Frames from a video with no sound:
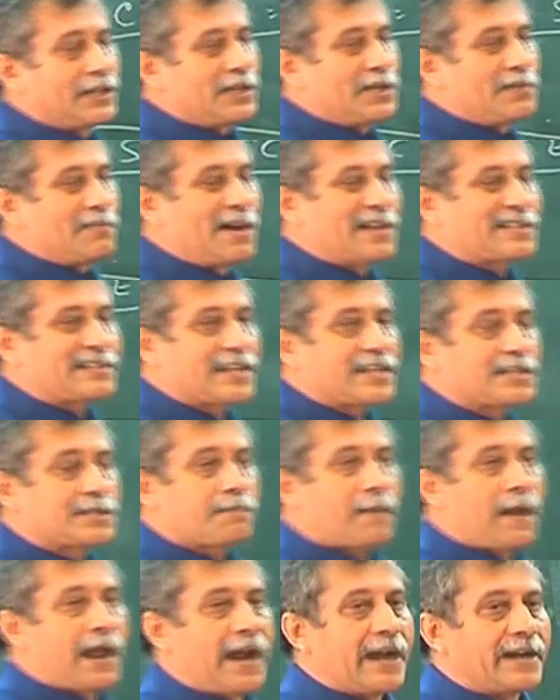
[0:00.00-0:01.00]
you must
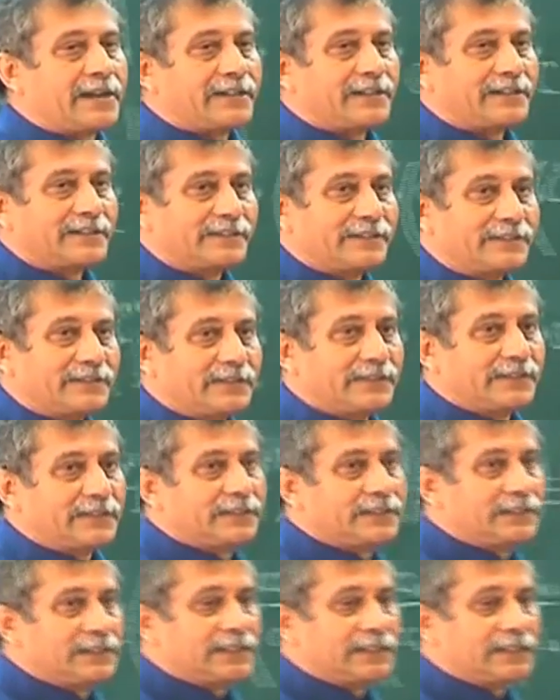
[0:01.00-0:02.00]
expand
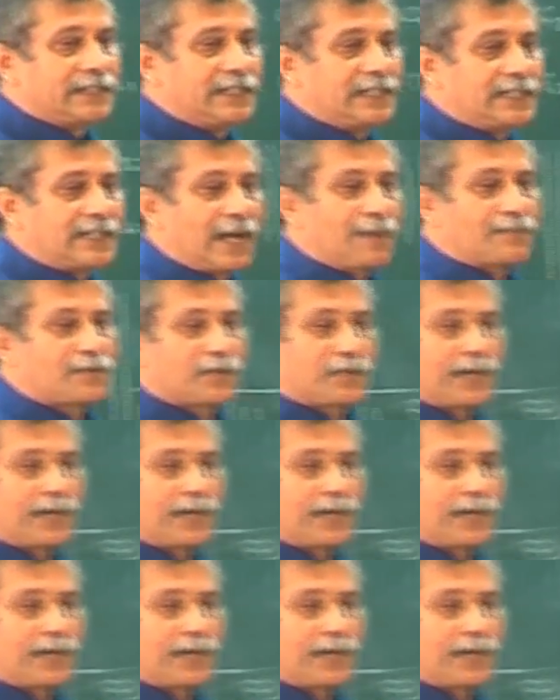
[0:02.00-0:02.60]
in terms